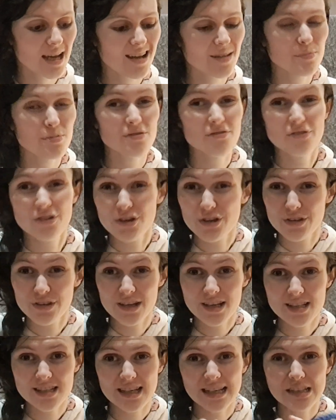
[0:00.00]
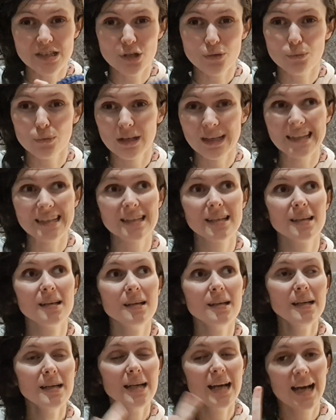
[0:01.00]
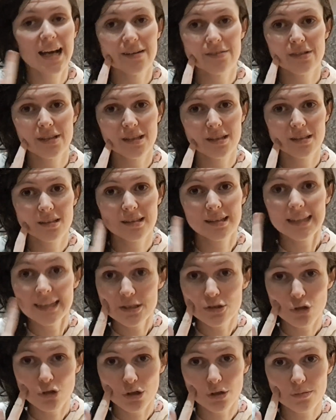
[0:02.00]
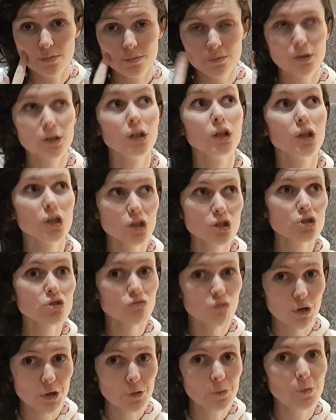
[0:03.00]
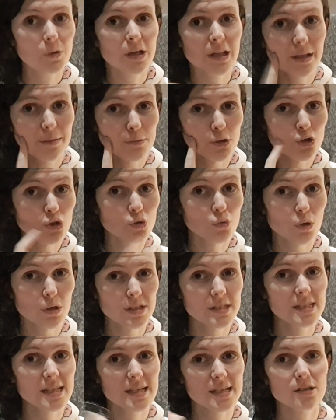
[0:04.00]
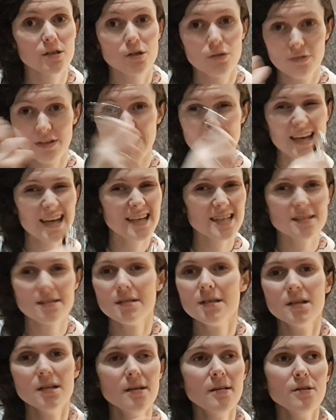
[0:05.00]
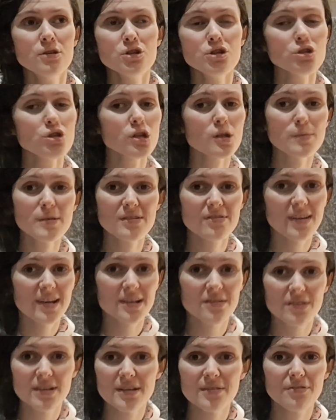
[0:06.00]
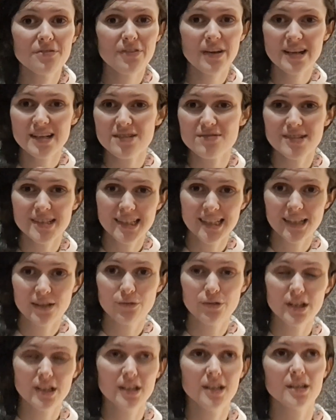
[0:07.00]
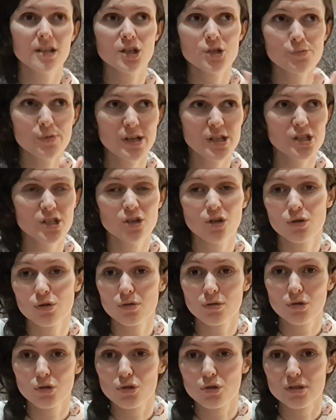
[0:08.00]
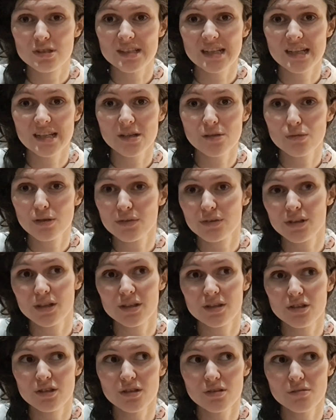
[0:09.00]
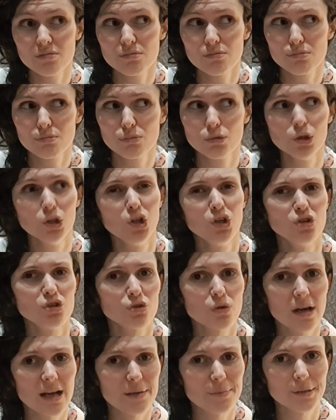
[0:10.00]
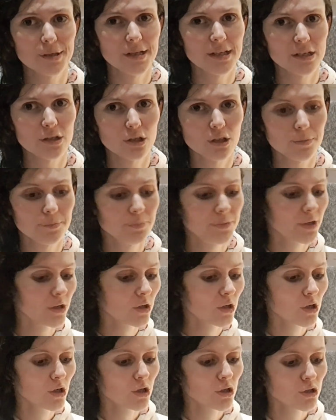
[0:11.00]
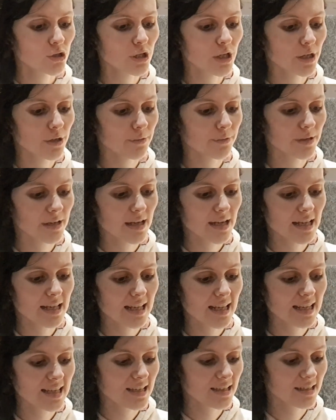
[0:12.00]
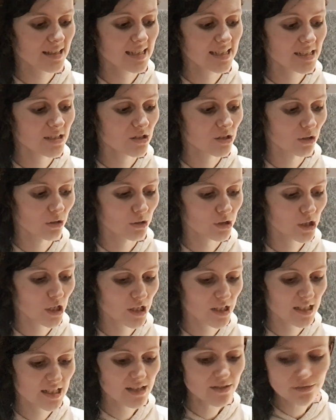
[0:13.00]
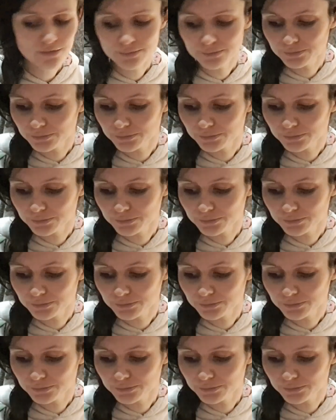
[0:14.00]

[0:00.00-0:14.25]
I prefer this. I don't like having the lunge rope clipped onto one side and over the head. Just not a big fan of it. Find it really inconvenient, especially on a horse like River that will lunge quite happily in head collar. So yeah, I like this as an alternative.